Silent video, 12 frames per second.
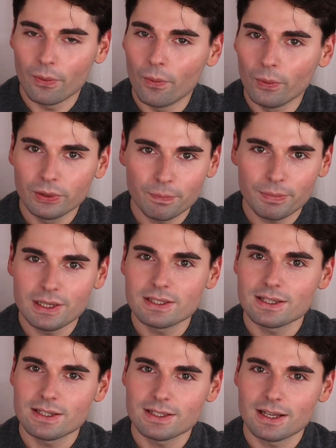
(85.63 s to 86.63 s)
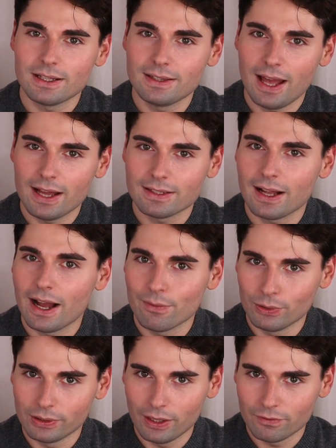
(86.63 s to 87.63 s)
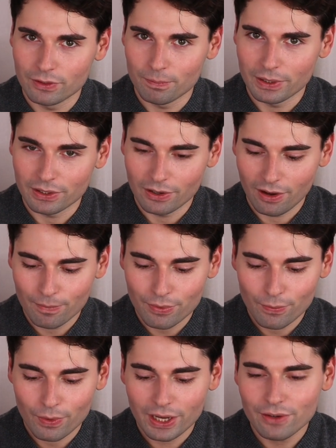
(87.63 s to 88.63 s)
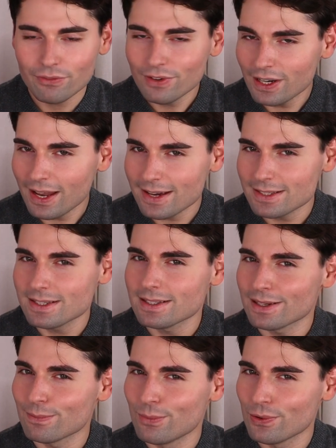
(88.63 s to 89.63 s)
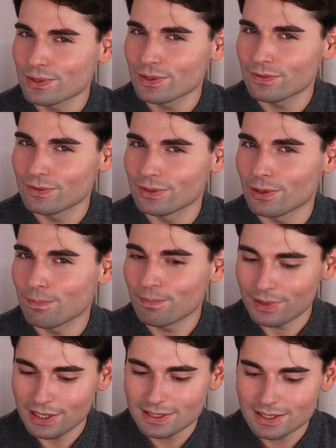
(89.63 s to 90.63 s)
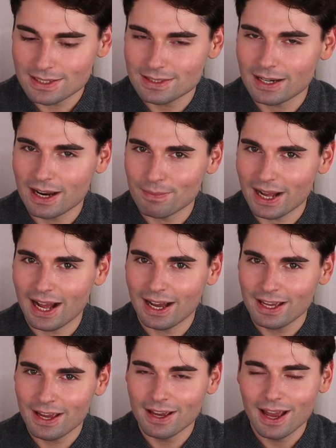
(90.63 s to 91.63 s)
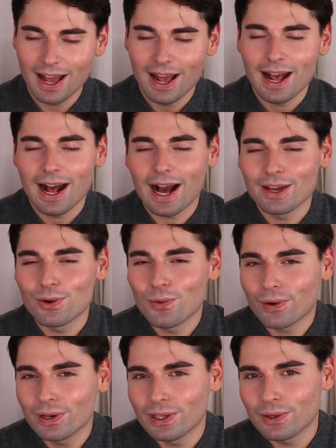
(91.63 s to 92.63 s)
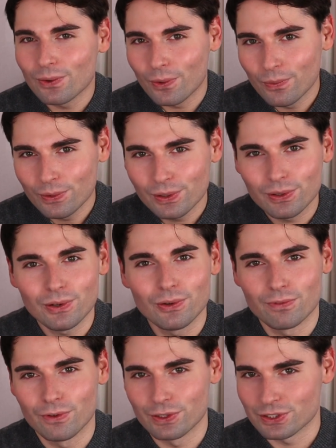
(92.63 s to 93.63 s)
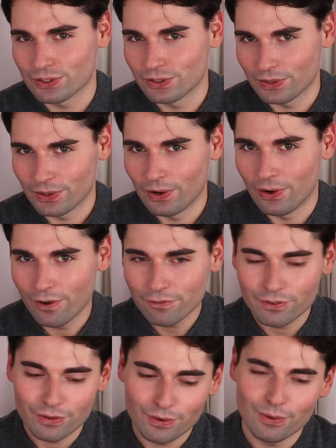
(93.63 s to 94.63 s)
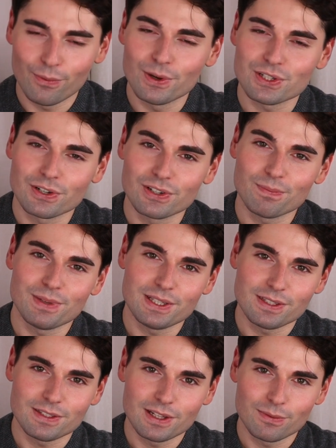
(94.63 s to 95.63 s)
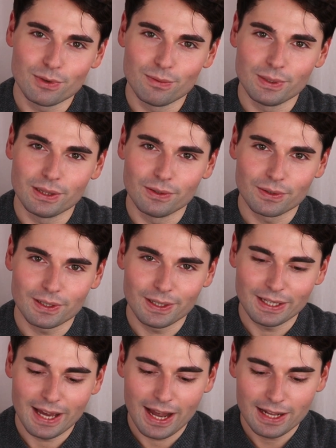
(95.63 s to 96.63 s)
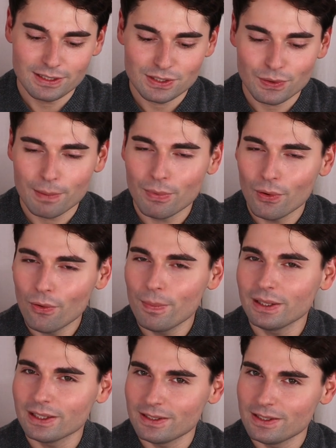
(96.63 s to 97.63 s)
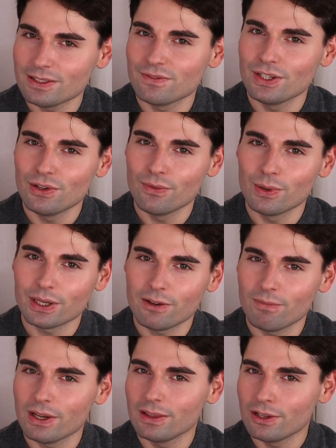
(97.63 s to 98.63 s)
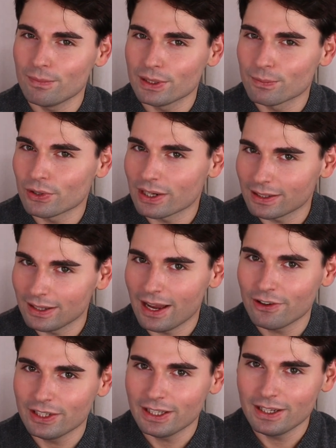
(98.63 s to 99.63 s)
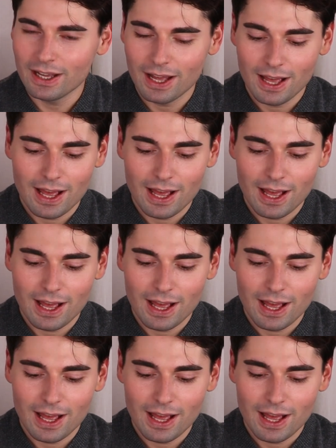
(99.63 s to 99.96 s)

all the pieces that I would love to pick up. What I realized is that most of the pieces that I'm eyeing, I already own a version of, which are the pieces that we'll be looking at. So I'm hoping that this video will give me a little bit more clarity